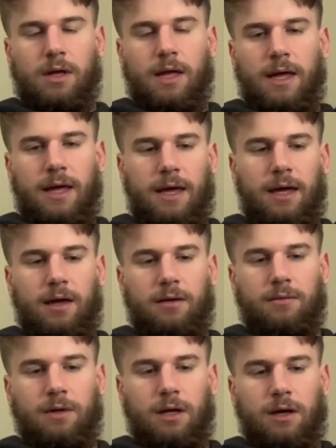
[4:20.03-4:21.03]

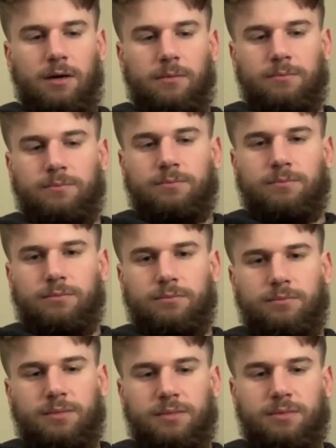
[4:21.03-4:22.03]
and
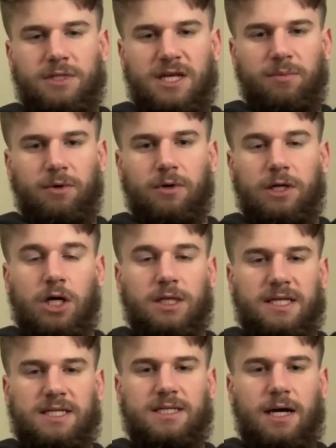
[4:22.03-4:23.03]
typically on
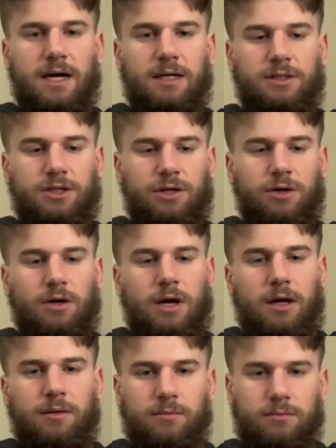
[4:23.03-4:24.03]
the side, so you're
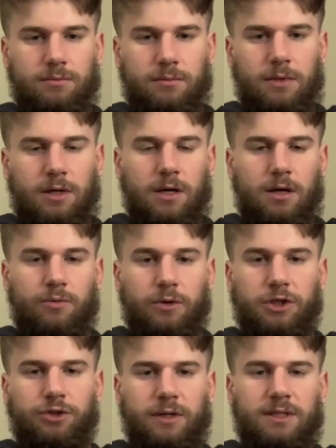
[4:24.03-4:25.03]
not
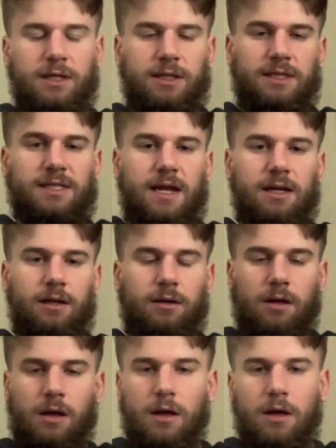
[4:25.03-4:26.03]
restricting the tendon
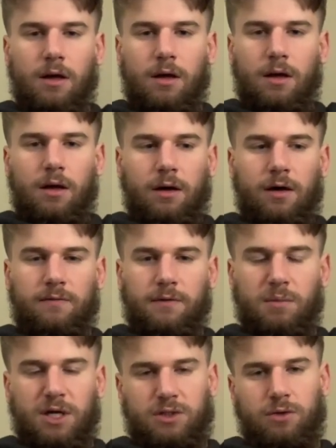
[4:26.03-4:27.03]
of the
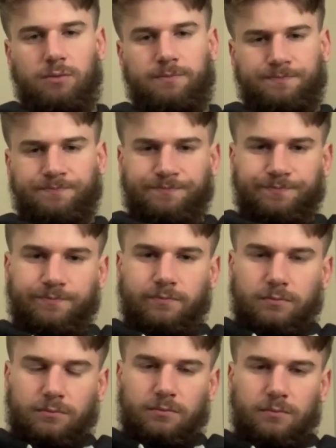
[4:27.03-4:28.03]
muscle.
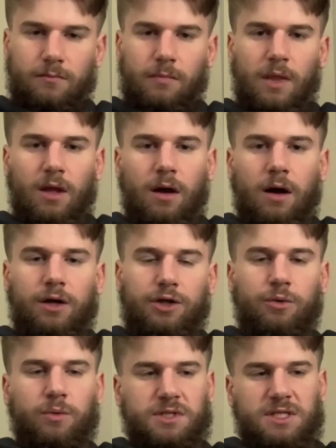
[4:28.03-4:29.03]

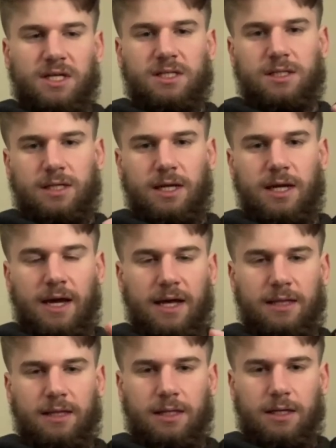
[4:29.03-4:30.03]
You resist
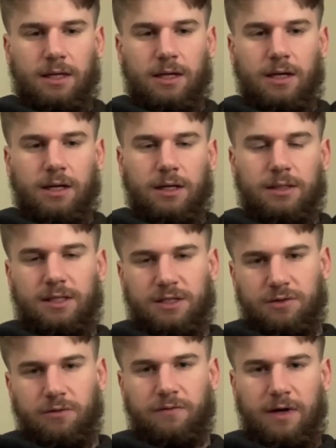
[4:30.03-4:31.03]
at the
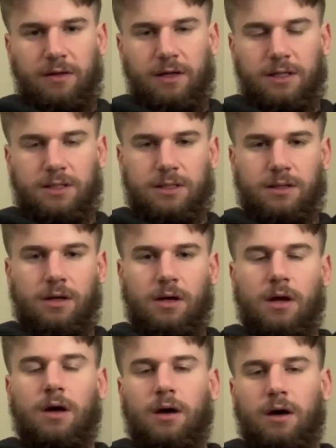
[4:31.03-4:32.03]
distal phalanx
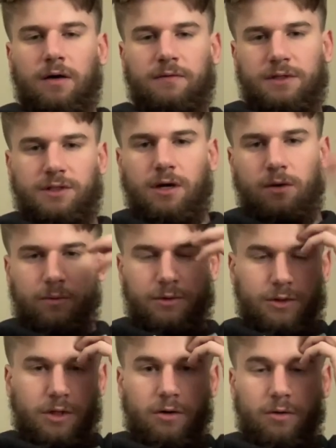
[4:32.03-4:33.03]
of the toe,
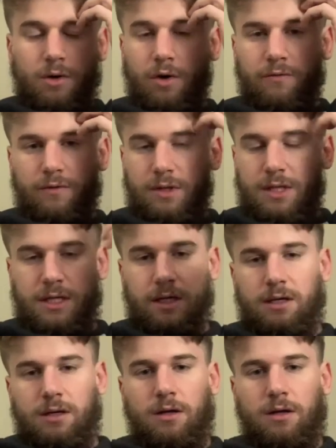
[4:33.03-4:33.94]
so over the